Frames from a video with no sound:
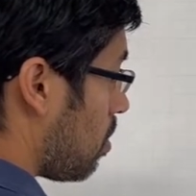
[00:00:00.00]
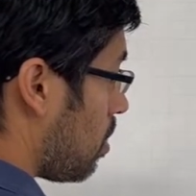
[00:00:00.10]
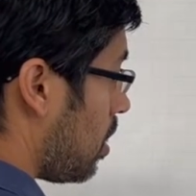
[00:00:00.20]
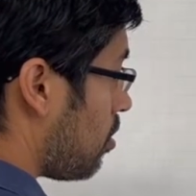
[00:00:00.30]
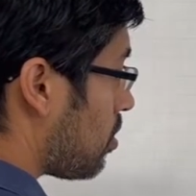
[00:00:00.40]

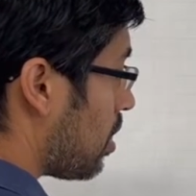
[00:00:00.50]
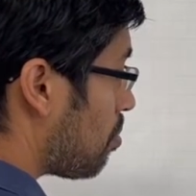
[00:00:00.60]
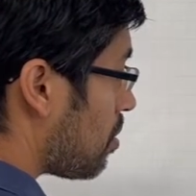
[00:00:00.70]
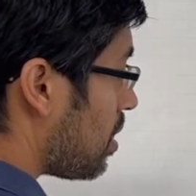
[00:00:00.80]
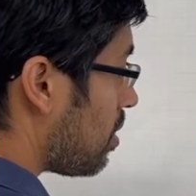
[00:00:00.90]

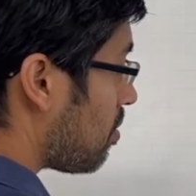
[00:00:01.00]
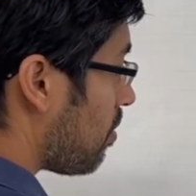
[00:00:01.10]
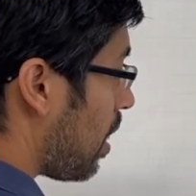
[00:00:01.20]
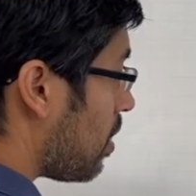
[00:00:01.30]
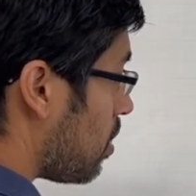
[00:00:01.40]
the
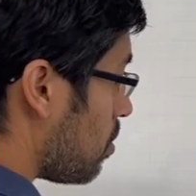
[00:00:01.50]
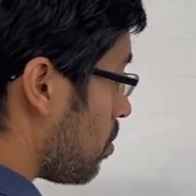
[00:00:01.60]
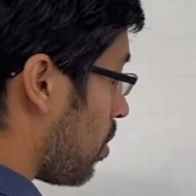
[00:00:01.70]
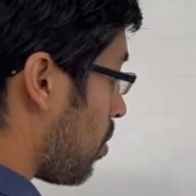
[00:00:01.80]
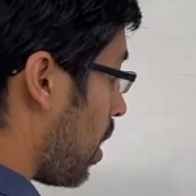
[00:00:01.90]
value.
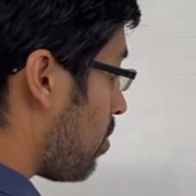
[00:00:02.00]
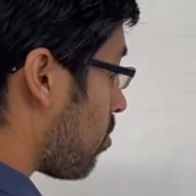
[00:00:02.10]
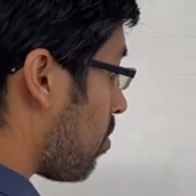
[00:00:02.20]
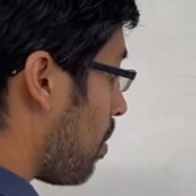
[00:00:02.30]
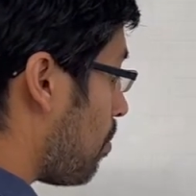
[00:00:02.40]
Okay, so
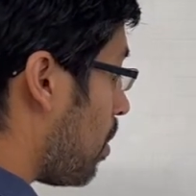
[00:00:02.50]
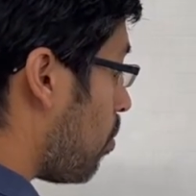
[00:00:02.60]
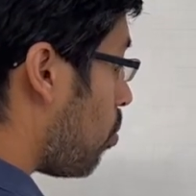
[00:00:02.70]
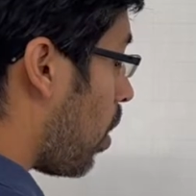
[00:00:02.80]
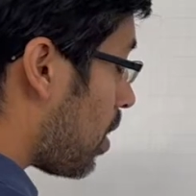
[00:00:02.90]
remember,
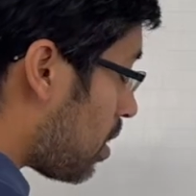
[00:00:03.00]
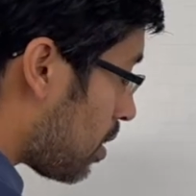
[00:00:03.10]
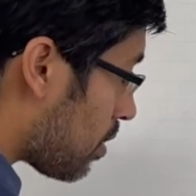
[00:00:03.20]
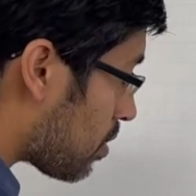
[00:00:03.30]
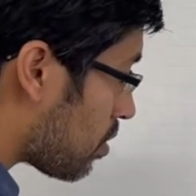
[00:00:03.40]
1
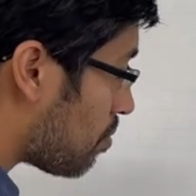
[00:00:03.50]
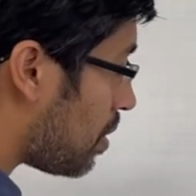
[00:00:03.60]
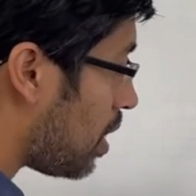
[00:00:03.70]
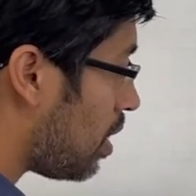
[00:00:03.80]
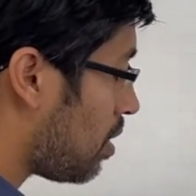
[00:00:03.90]
should
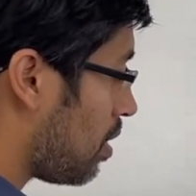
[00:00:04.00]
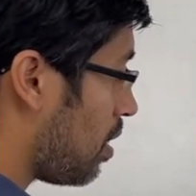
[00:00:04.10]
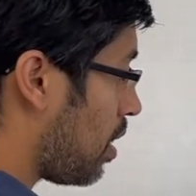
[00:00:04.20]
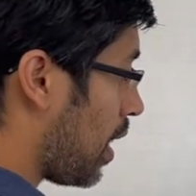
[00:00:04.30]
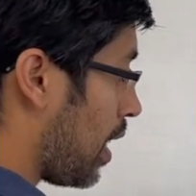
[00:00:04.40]
be
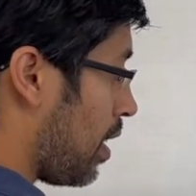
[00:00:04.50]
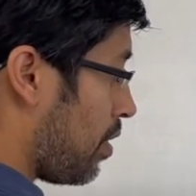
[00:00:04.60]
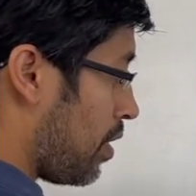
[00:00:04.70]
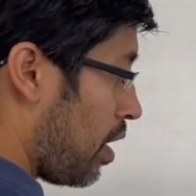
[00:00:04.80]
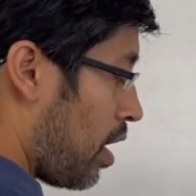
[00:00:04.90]

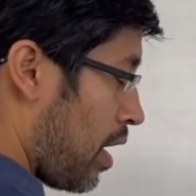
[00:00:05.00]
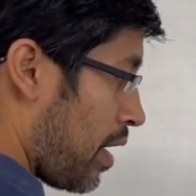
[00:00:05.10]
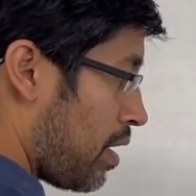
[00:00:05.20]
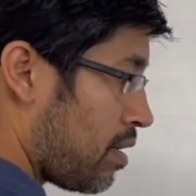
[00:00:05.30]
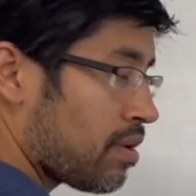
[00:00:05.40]
the
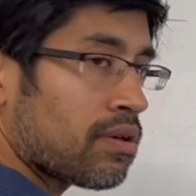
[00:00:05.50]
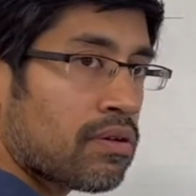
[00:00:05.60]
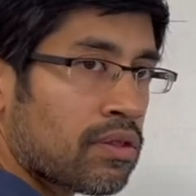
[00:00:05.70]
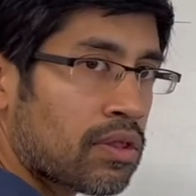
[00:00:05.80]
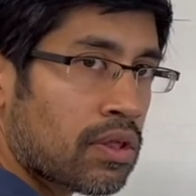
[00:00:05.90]
high
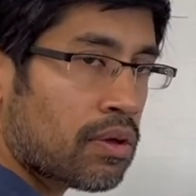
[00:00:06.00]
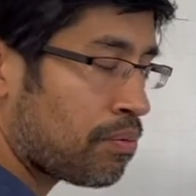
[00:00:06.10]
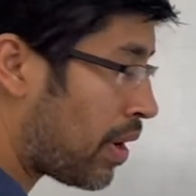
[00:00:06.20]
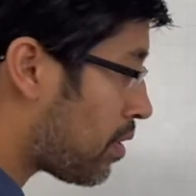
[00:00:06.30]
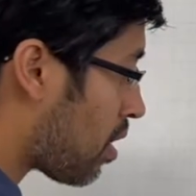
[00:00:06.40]

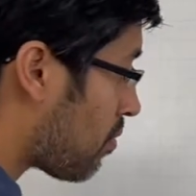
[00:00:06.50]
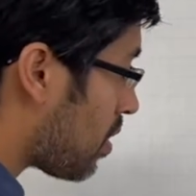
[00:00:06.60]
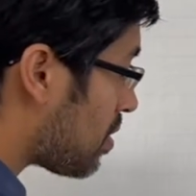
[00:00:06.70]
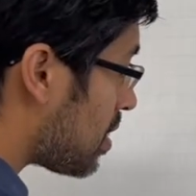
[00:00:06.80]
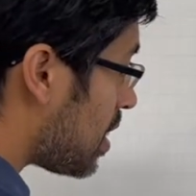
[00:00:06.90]

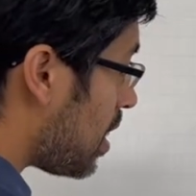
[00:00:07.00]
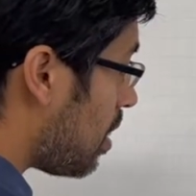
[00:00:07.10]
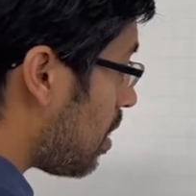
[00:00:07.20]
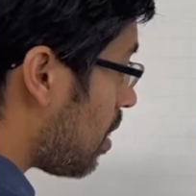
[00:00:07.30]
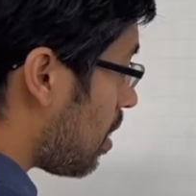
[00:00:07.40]

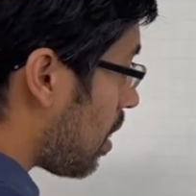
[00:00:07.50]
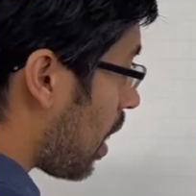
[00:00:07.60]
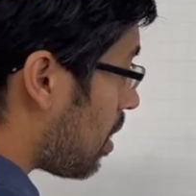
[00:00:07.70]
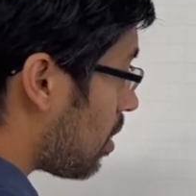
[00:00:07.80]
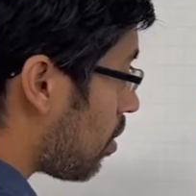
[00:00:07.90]
biodiversity,
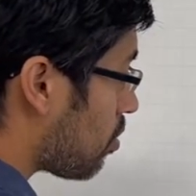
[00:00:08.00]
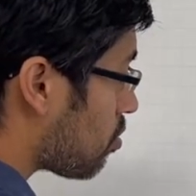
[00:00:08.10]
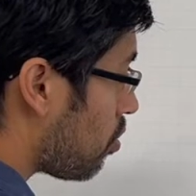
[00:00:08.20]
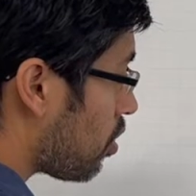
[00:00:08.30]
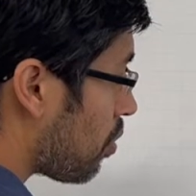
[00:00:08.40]
and it goes
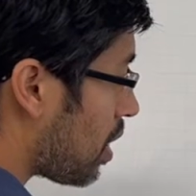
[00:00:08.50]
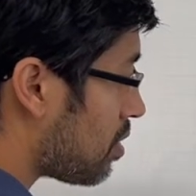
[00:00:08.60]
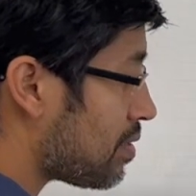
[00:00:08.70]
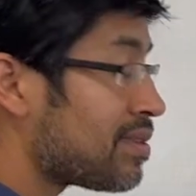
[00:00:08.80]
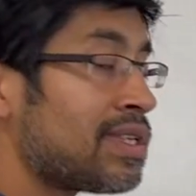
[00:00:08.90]
all the way
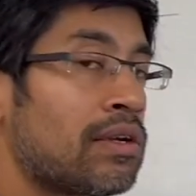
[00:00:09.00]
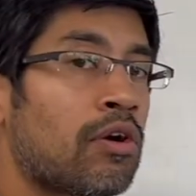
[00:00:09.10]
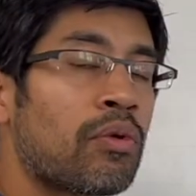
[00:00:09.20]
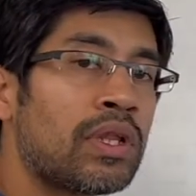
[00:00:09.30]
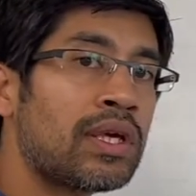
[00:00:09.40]
to
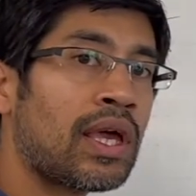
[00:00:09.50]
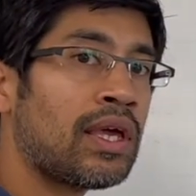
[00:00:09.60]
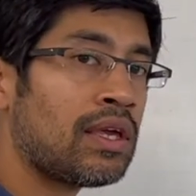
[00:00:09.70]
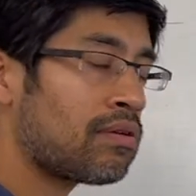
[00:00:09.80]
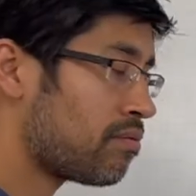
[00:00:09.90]
0,
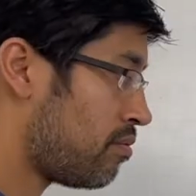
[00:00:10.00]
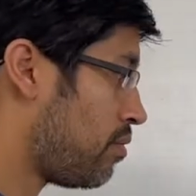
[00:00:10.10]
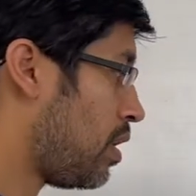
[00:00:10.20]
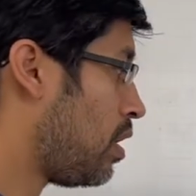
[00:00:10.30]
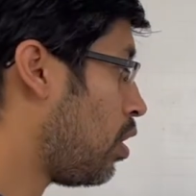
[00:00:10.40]
indicating
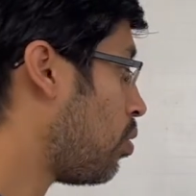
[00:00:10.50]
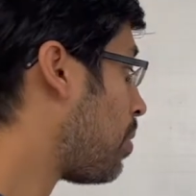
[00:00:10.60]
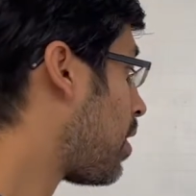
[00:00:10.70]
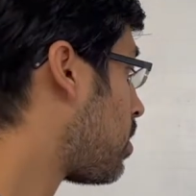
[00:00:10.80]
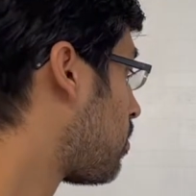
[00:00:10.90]
a low
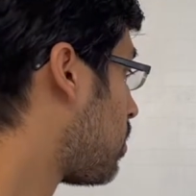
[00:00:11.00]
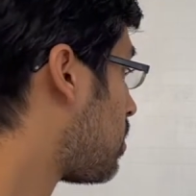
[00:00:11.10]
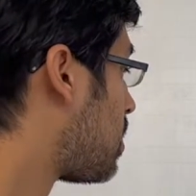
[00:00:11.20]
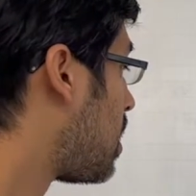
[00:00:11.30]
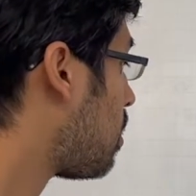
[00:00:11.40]
biodiversity.